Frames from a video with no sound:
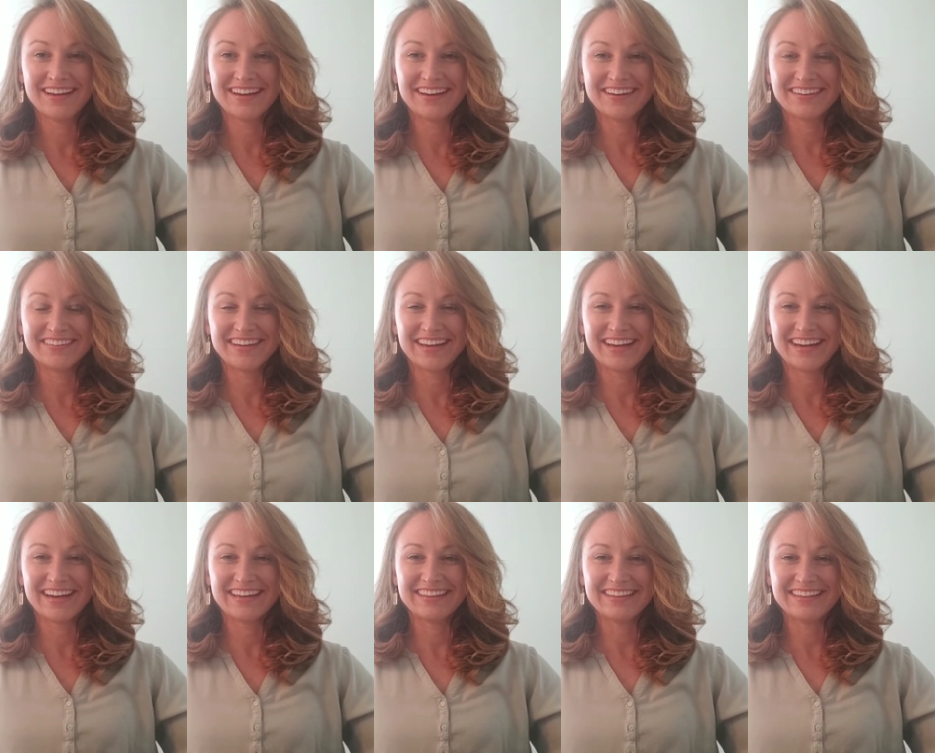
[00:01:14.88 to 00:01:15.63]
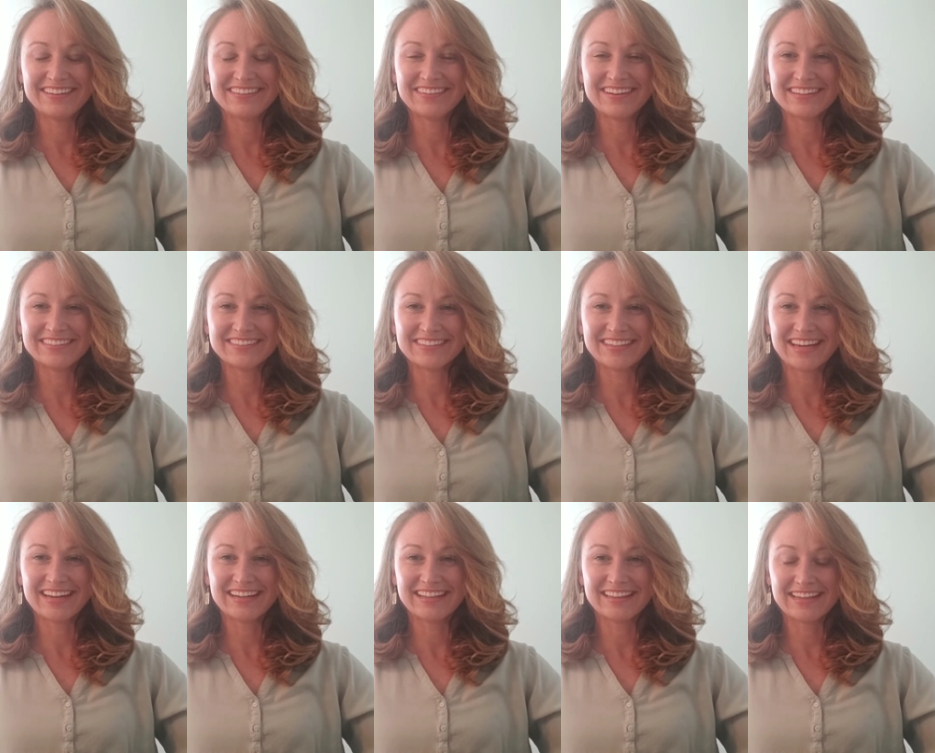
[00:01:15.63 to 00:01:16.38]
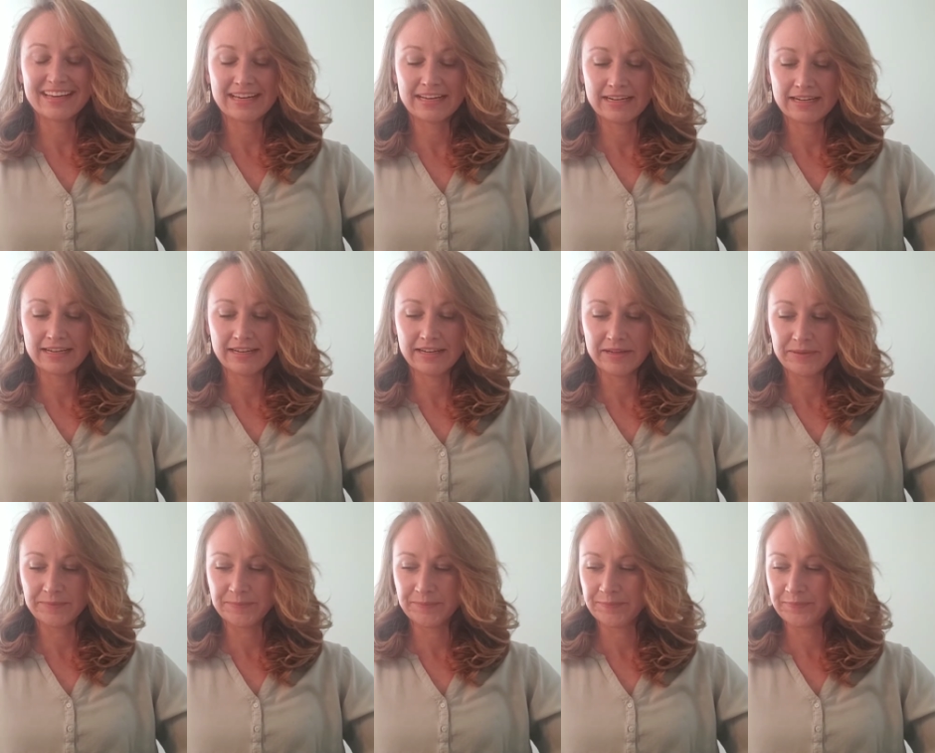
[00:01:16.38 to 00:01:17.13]
Okay, I think you guys are getting that.
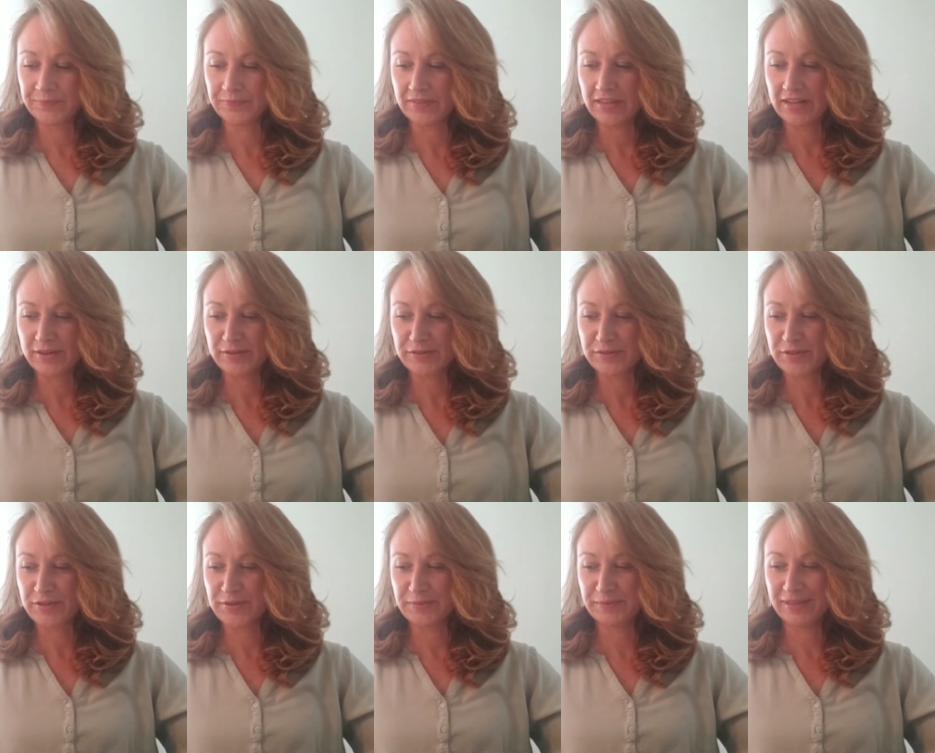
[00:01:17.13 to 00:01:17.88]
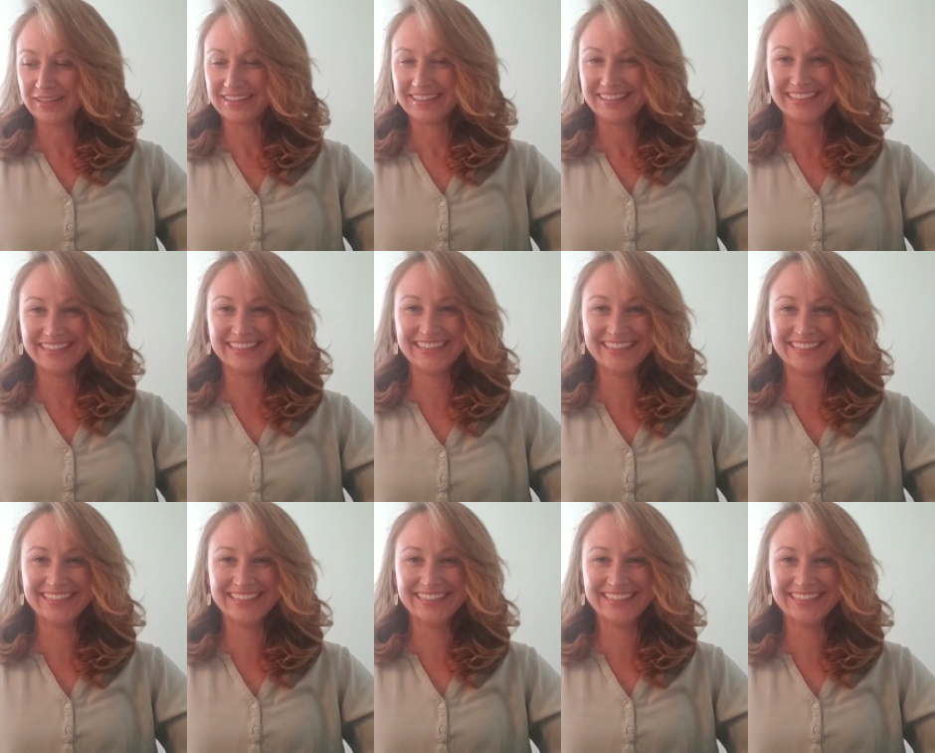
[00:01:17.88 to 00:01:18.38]
Um, and I'll show you why.